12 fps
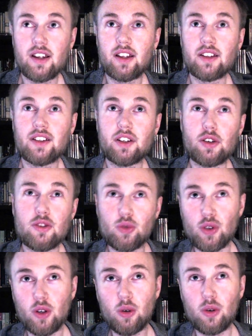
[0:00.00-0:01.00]
The
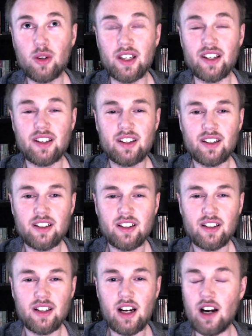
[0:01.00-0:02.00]
control
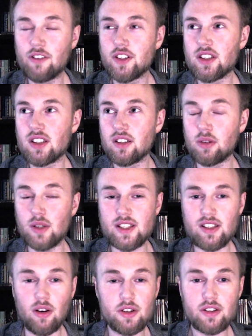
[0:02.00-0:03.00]
after two is
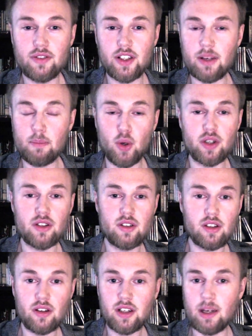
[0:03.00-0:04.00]
also very important to
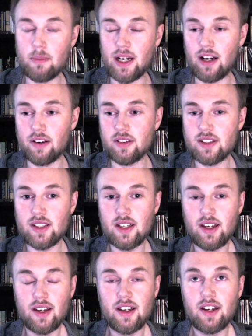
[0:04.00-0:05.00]
talk about.
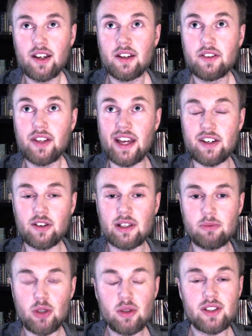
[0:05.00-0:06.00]
The Enneagram
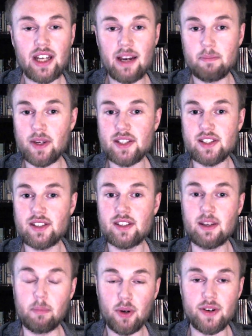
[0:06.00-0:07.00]
two type is
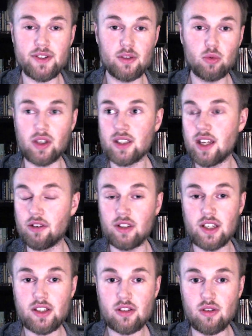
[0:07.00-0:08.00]
a person with
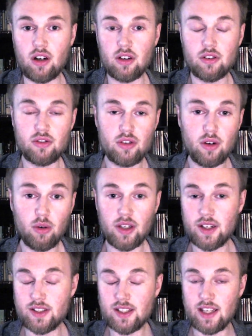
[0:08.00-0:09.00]
generally strong control
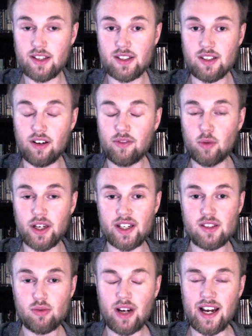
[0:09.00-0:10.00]
and a sense of what
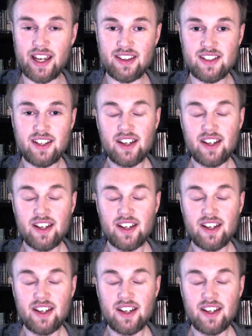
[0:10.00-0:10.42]
is right.